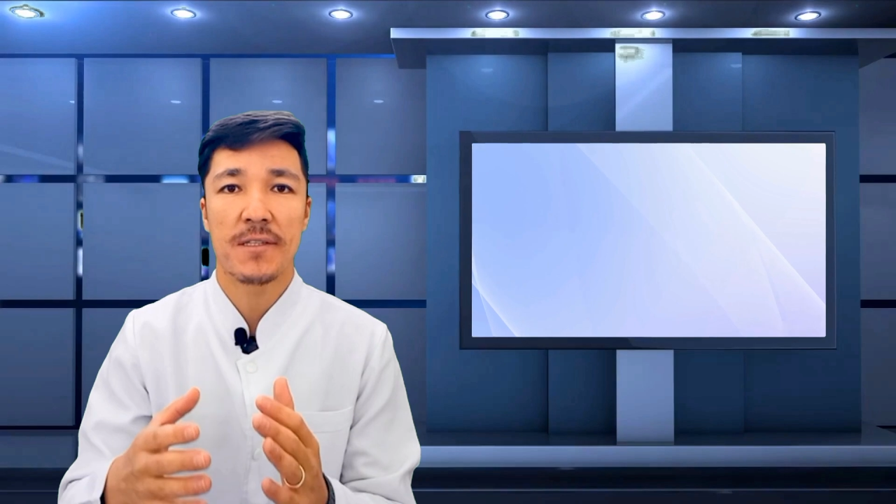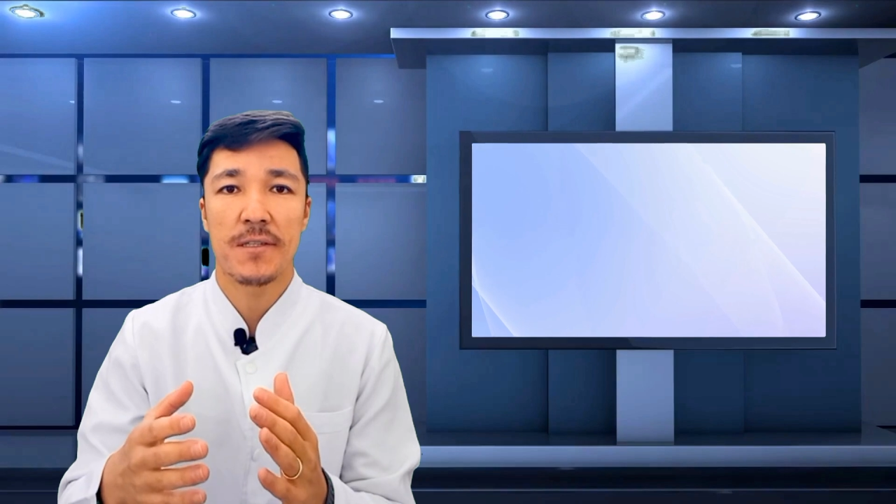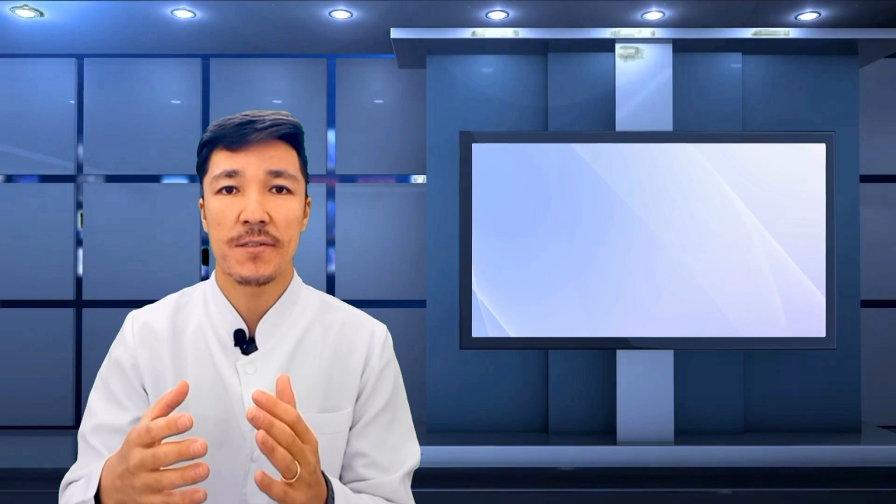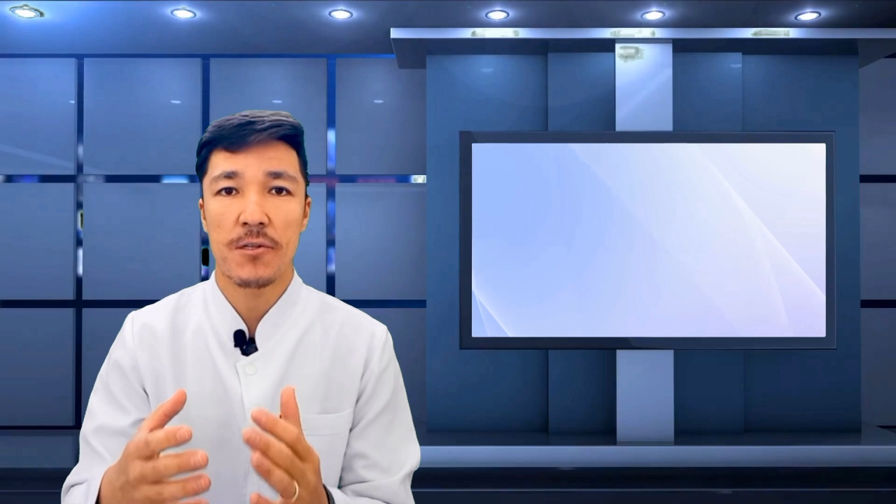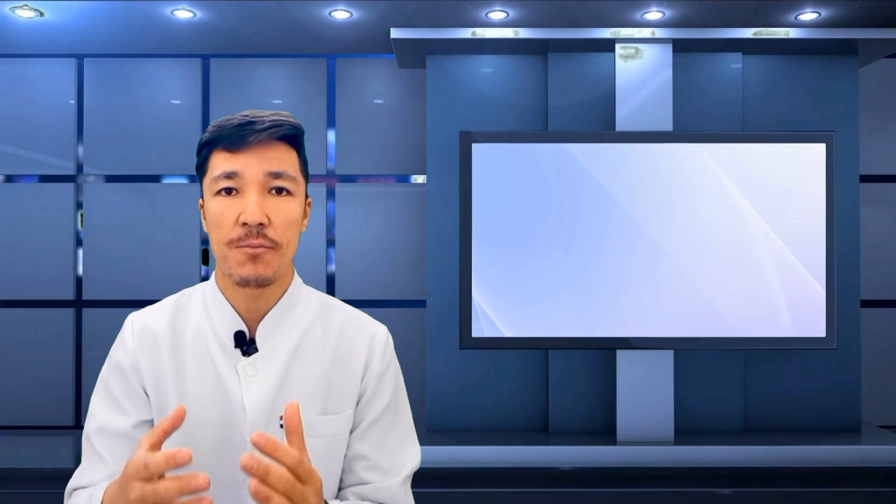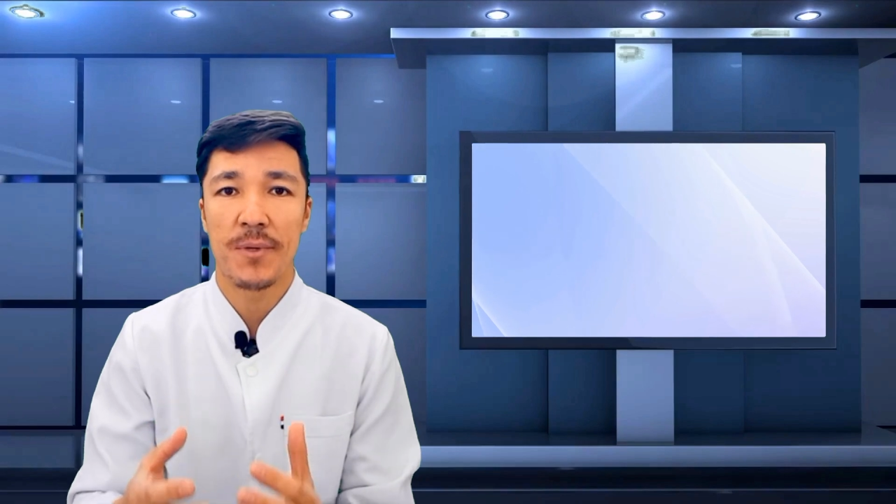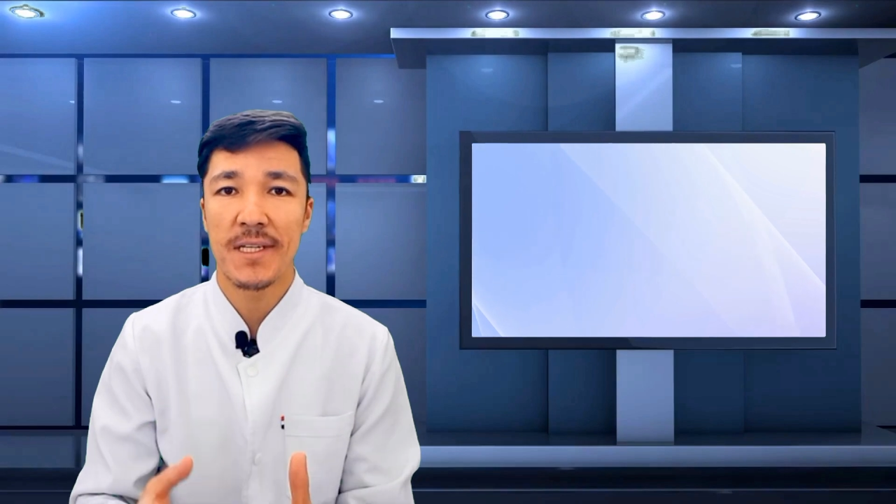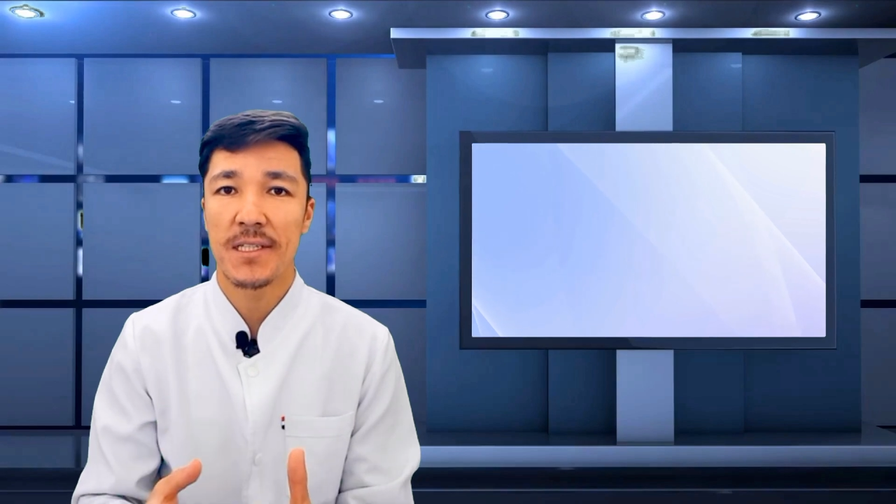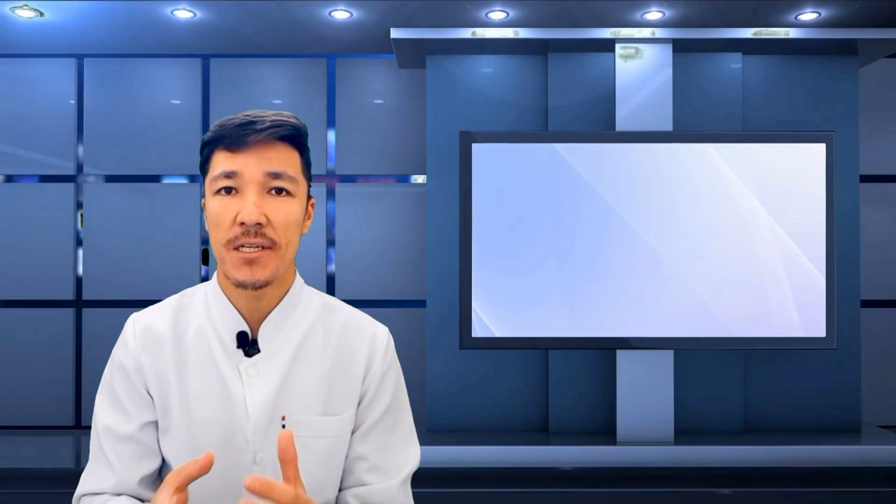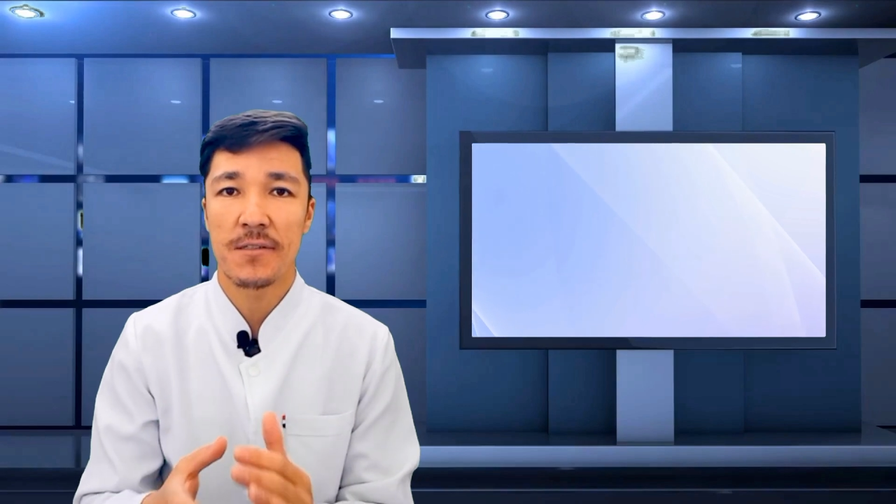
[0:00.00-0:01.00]
makes
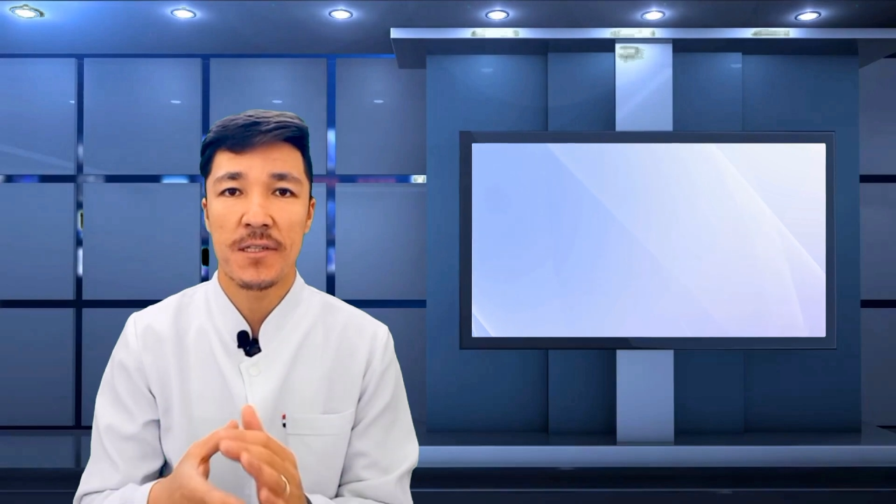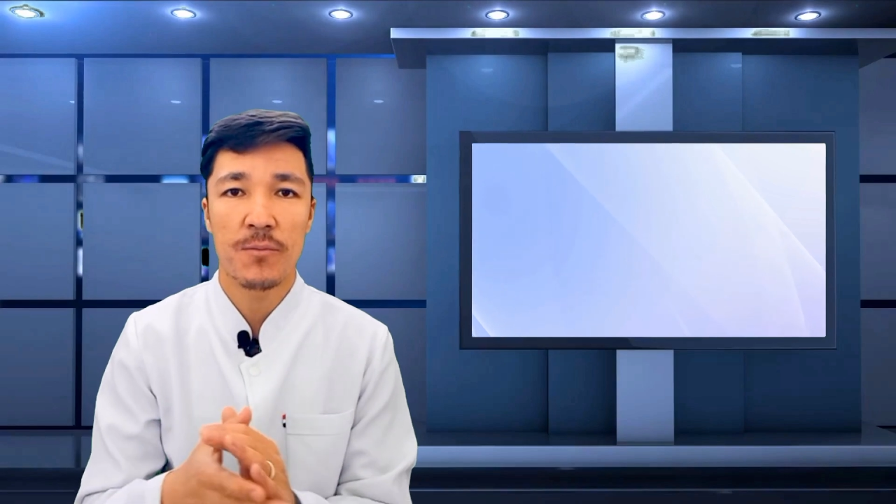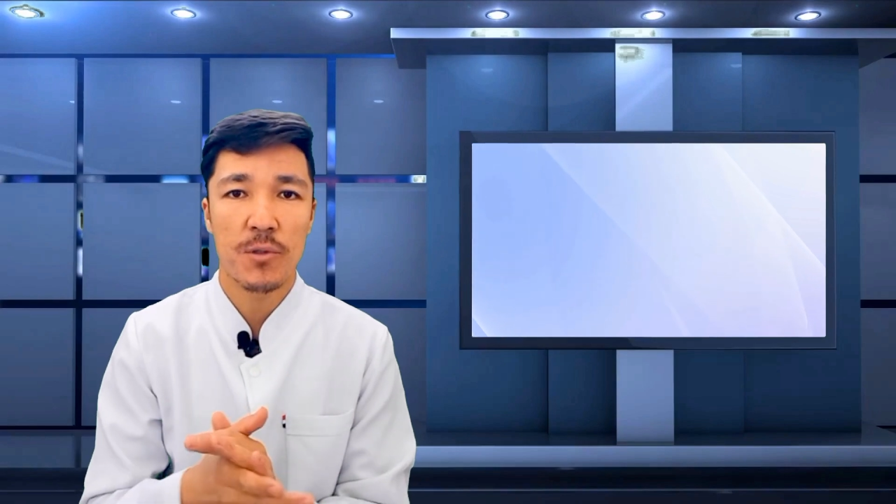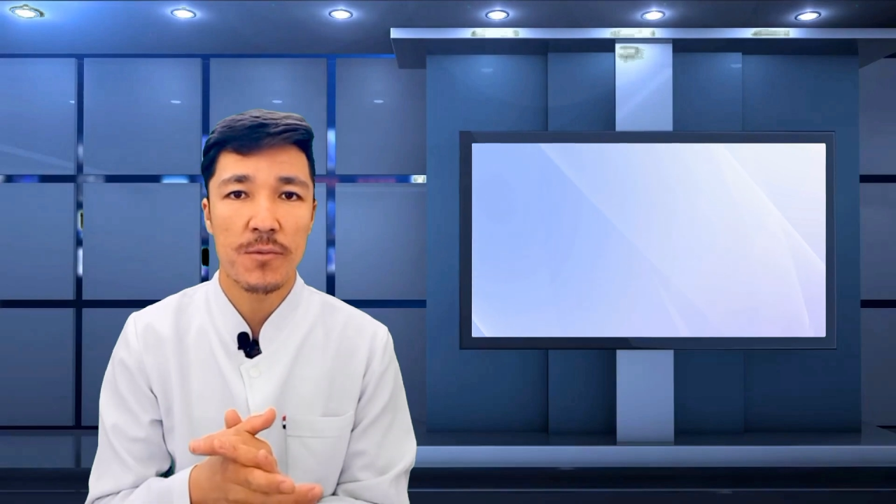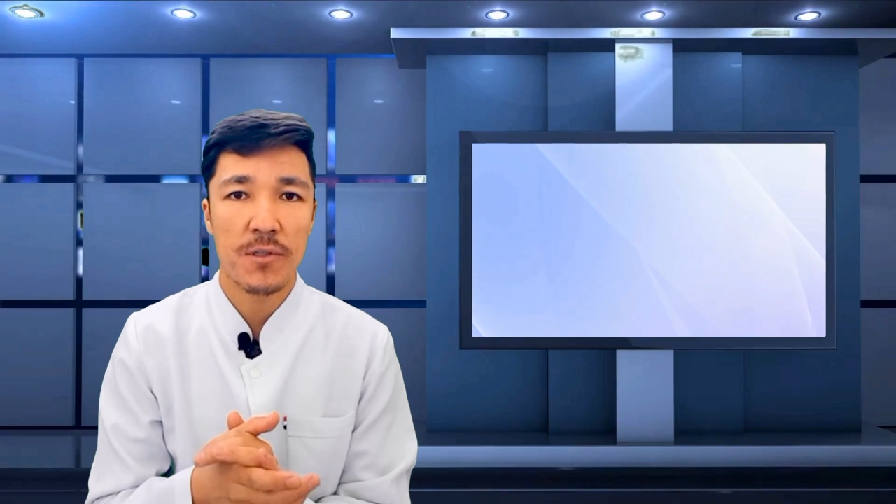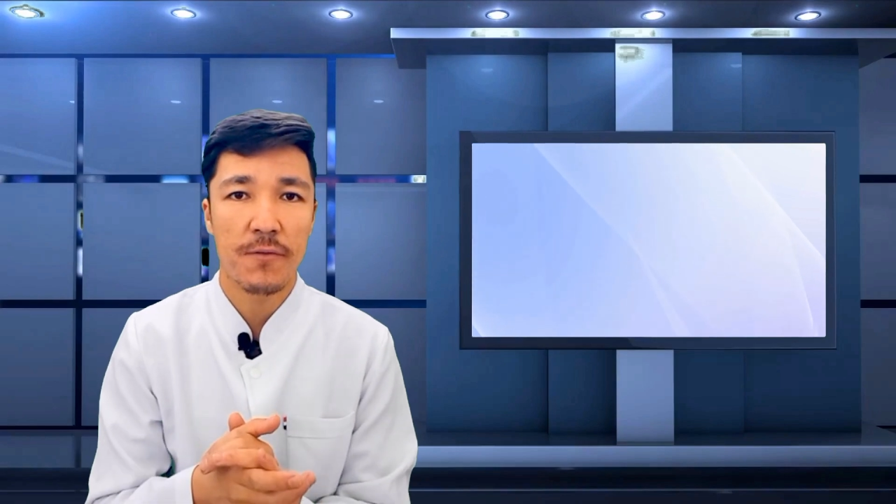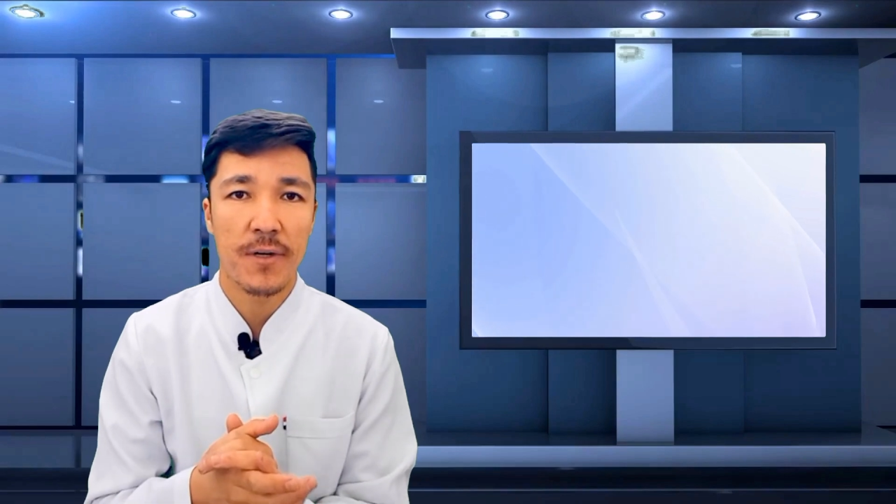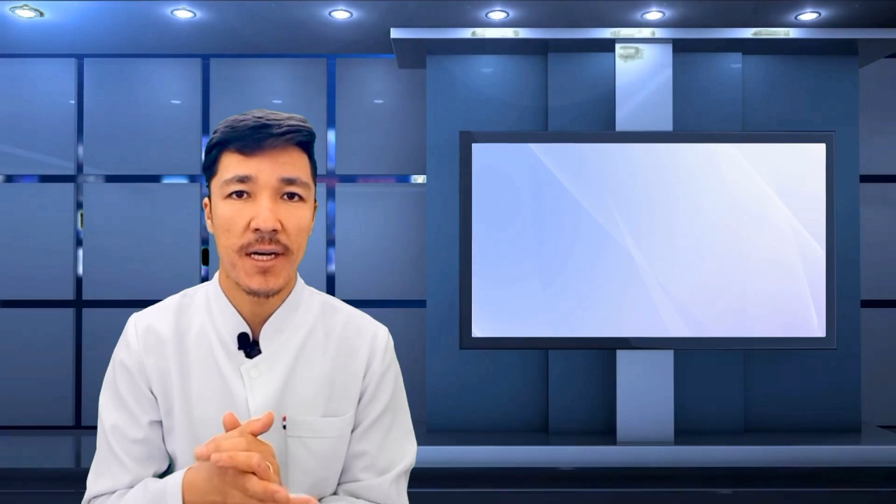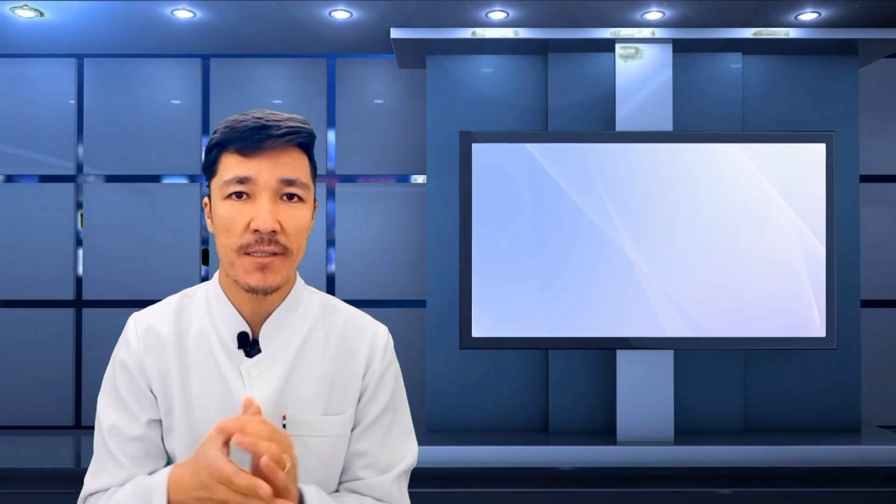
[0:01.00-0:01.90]
exacerbate symptoms of